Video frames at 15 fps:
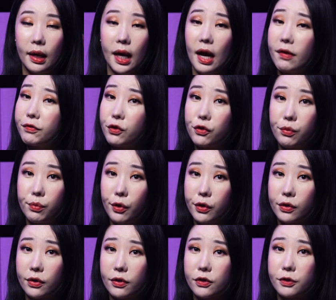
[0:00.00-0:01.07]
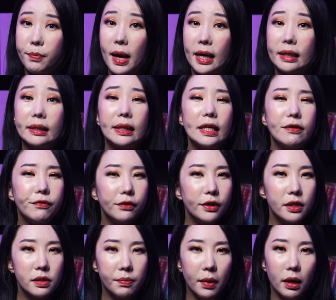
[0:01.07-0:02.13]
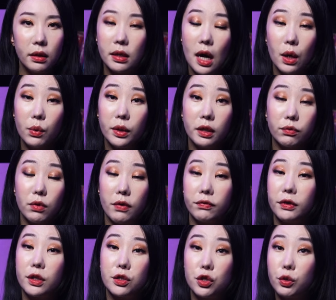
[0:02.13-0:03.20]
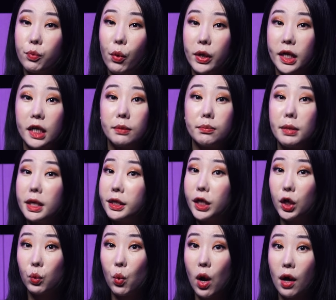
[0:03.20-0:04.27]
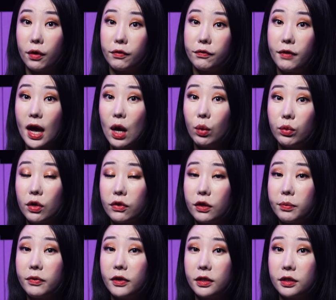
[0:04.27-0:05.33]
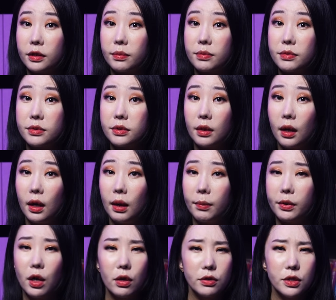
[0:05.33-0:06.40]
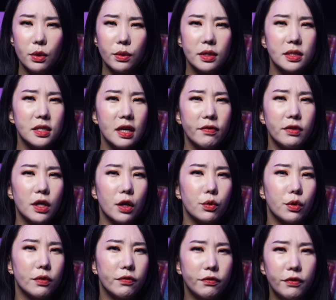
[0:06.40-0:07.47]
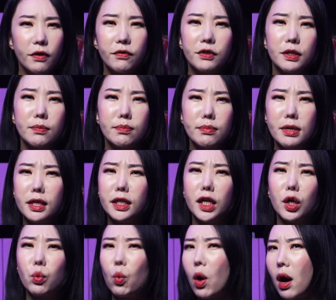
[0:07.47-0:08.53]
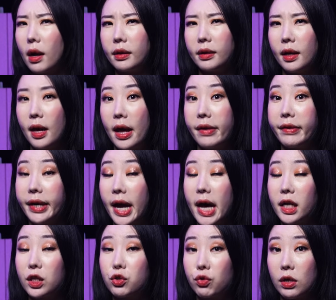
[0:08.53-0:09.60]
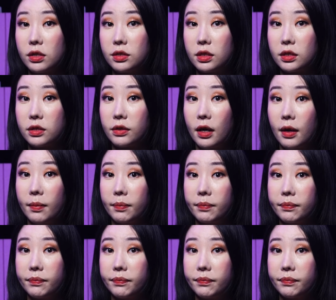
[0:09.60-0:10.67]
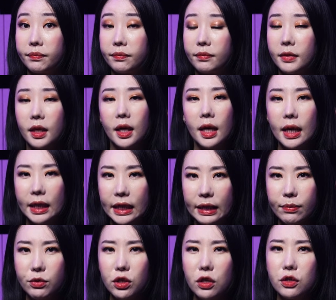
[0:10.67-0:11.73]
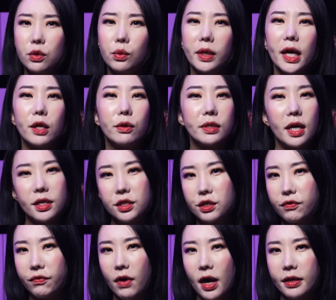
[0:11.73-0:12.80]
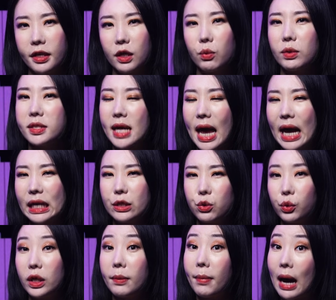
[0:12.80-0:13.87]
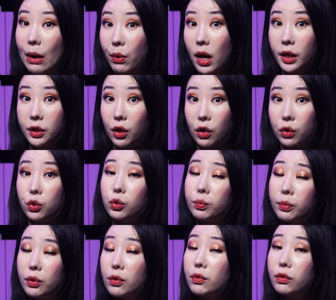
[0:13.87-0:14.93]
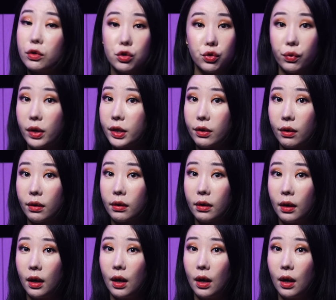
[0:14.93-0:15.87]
After the murders, Pak gleefully spent not only the roughly 2.8 million won found on the victims, but also the 750 million won they had entrusted to him. Kim Chun-soo later testified that it was actually Pagang who pulled the trigger,